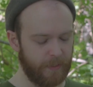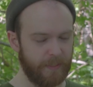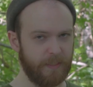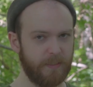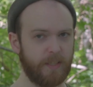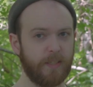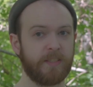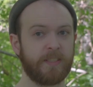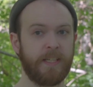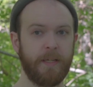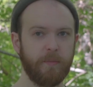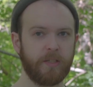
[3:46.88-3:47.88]
Is the
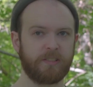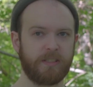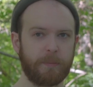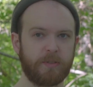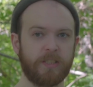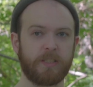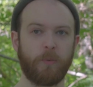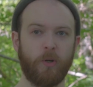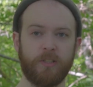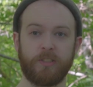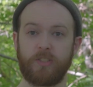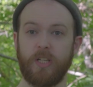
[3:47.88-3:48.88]
Steam description
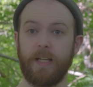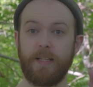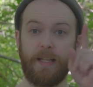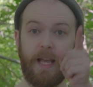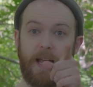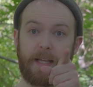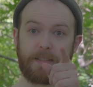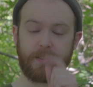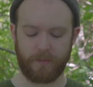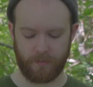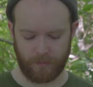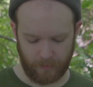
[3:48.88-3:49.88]
spoilers?
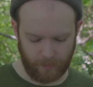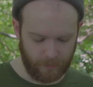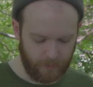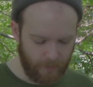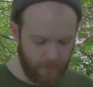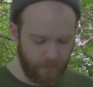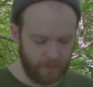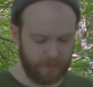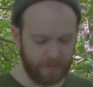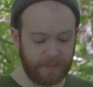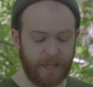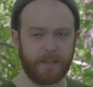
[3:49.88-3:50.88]
Yes.
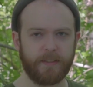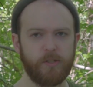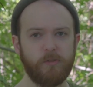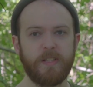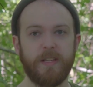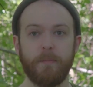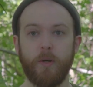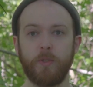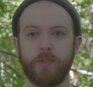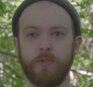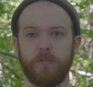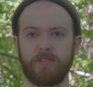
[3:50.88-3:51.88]
Is telling you the
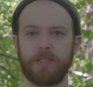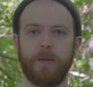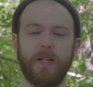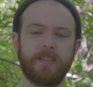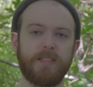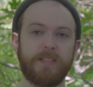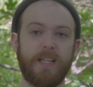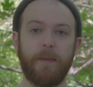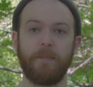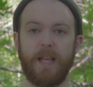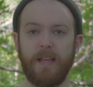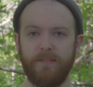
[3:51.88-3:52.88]
emotional response this
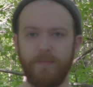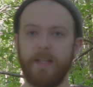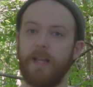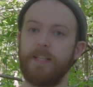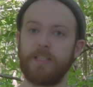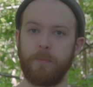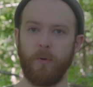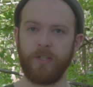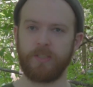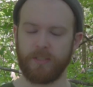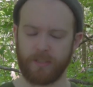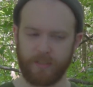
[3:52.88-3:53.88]
game gave me a
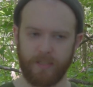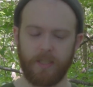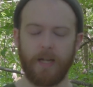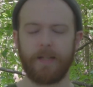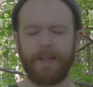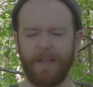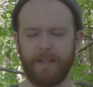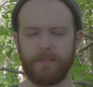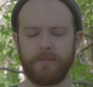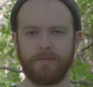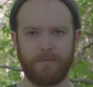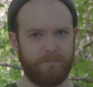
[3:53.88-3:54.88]
spoiler? Again,
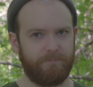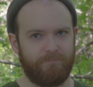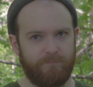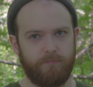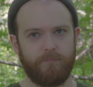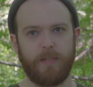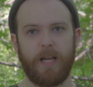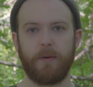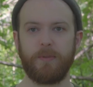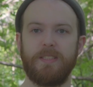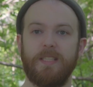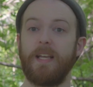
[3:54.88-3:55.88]
I
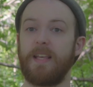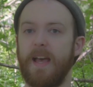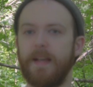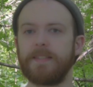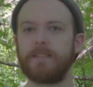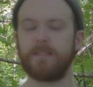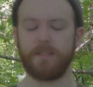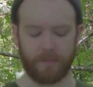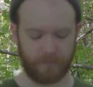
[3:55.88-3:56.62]
would say yes.